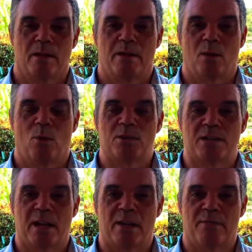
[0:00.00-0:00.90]
Now, one
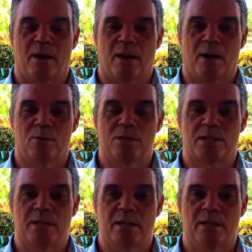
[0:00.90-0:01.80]
side of our
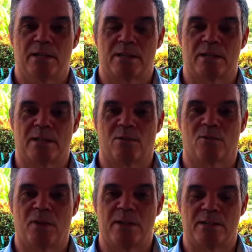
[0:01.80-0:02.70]
house is
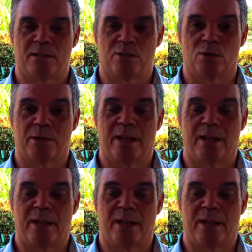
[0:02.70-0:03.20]
south-facing, so it